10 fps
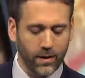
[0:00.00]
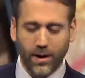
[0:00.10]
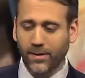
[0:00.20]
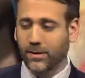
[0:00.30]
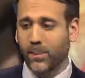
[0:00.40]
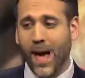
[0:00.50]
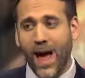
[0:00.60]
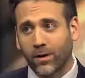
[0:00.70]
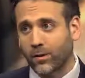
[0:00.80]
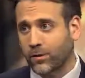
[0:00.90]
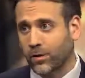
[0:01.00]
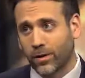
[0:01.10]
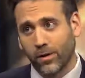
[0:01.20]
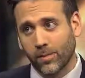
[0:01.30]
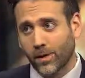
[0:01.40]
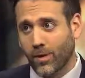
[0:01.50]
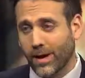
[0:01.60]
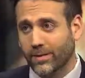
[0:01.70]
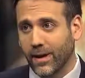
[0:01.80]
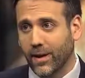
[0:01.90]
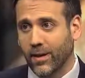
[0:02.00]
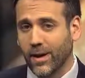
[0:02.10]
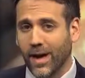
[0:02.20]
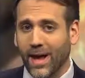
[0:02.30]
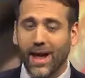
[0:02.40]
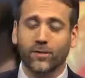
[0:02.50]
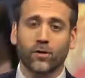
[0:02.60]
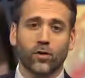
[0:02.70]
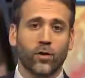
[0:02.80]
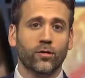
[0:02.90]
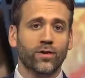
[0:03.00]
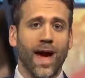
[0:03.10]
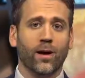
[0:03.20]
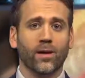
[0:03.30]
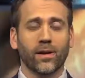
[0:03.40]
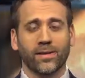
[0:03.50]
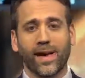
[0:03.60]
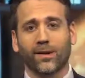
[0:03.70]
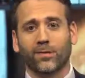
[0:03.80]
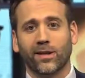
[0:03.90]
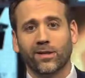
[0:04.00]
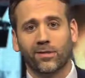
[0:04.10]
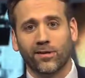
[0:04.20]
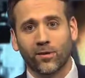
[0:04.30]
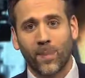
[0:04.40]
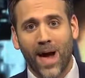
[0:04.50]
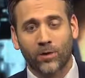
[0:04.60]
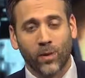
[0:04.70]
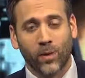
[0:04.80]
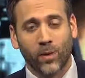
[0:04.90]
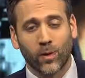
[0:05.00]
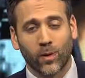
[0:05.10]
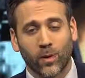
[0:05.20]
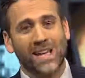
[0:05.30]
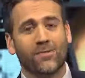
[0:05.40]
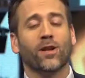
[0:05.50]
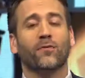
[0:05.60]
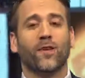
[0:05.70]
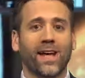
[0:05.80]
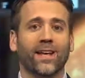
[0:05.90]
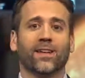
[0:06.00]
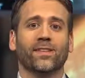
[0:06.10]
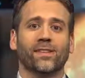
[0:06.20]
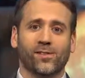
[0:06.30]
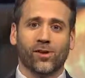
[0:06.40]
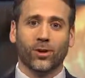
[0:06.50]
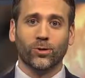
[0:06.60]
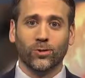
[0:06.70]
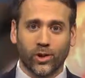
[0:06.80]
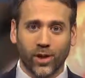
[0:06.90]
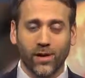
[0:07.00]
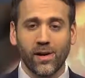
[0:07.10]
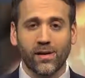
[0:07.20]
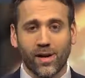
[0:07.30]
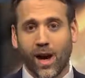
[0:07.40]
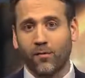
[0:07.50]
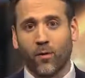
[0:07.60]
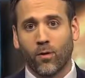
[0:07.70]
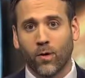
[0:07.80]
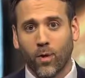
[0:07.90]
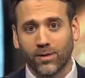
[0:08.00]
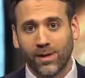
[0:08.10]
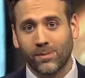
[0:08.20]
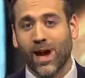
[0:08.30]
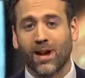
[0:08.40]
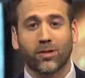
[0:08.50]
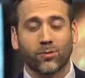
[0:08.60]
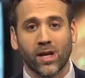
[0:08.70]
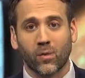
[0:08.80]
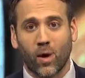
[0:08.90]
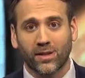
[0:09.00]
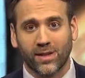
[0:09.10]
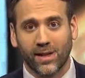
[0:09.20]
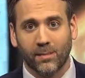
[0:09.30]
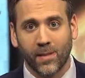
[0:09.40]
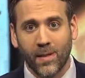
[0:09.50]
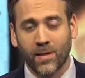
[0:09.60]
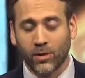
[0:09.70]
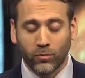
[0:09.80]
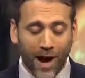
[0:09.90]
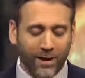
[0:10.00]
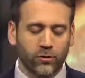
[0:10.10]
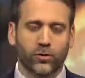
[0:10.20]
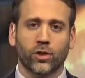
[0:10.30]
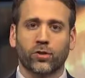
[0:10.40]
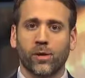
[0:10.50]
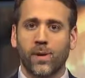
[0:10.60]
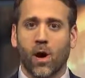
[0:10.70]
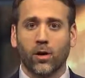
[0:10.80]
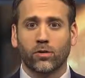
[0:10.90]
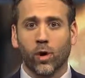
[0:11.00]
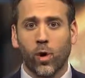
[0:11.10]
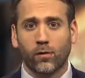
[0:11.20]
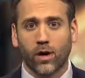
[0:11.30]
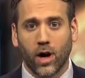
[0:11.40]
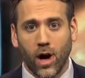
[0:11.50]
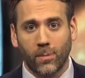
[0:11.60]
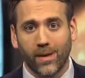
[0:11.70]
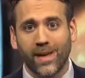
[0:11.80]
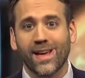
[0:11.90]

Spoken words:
I think the Packers are going to be right there. And as it turns out, the NFC East isn't as bad as we thought. And even if it is, and this is an illusion, you got a 4-1 team, you got a 3-1 team. The records are just going to be hard to overcome.